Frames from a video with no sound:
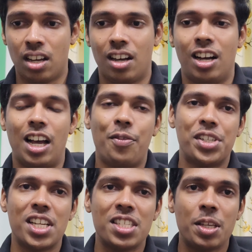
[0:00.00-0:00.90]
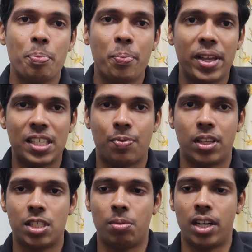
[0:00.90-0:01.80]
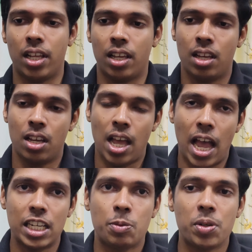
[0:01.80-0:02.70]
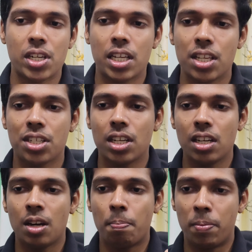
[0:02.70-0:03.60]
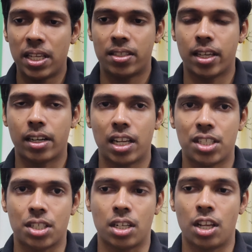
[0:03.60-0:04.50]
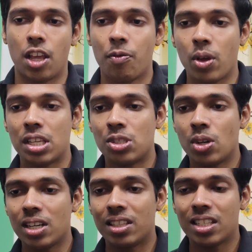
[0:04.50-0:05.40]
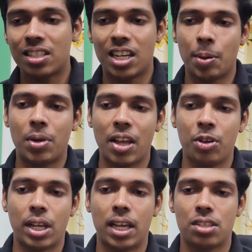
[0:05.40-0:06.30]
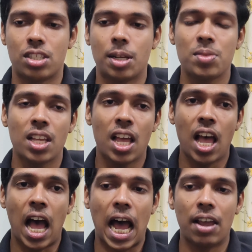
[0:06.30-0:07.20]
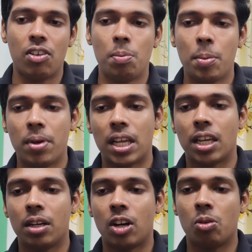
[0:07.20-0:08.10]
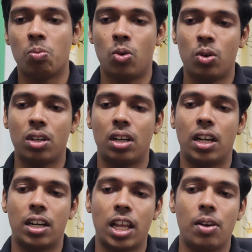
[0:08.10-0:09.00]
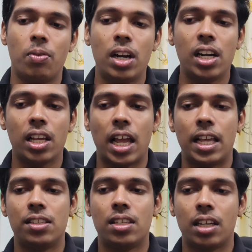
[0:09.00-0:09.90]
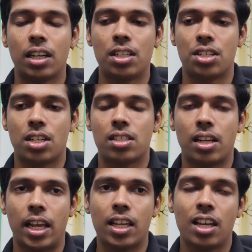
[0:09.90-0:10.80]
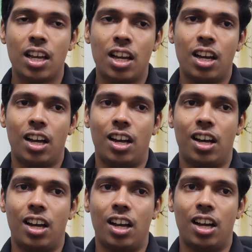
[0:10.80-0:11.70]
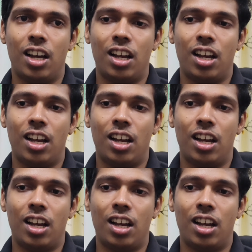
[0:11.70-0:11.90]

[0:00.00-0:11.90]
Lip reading: efficiency beats flexibility and specialization beats generalization. If you enjoyed this deep dive into AI systems, I will be breaking down more real world engineering decisions like uh,